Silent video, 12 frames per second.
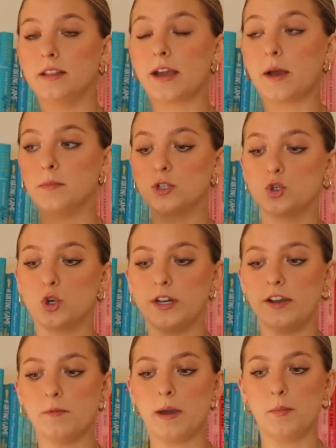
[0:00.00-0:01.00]
like a
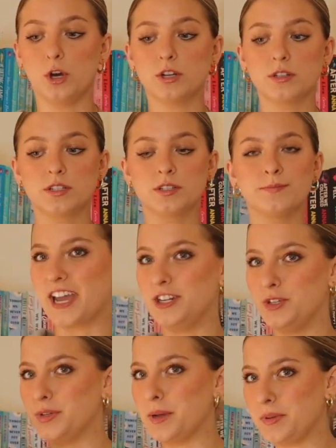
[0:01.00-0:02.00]
majority of my books, I
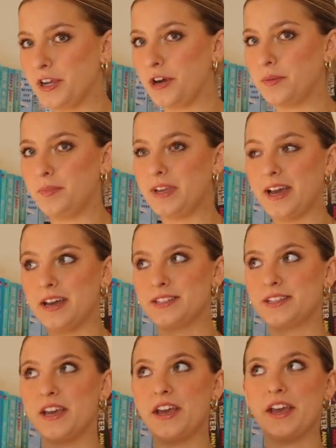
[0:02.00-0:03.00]
do it up here,
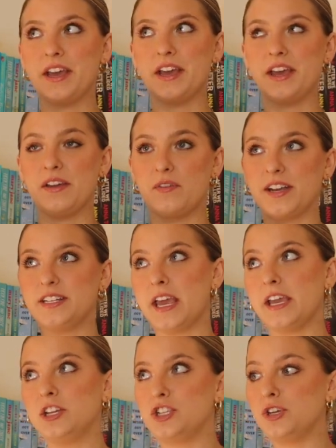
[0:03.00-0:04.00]
because if I
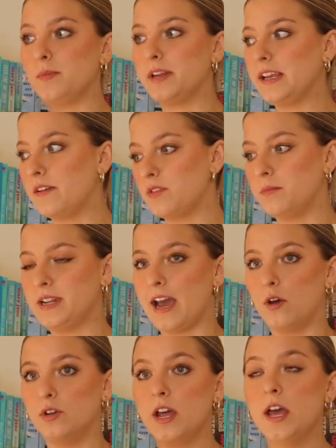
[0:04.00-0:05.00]
take too many of them
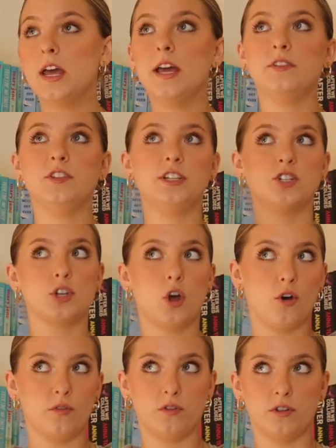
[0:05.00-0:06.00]
down, they just
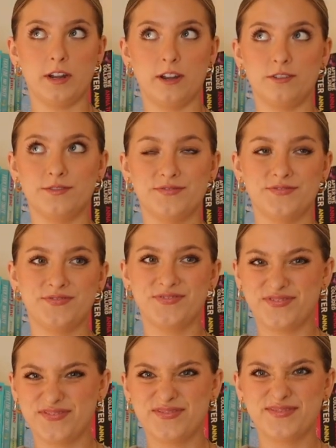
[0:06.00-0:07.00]
all fall down,
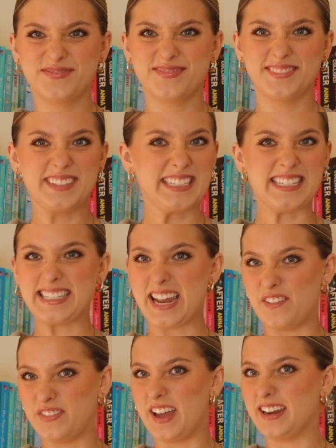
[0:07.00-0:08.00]
which is
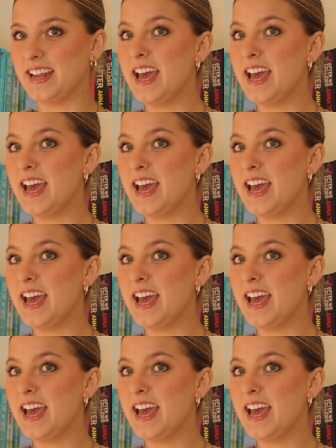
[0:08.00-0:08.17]
not fun.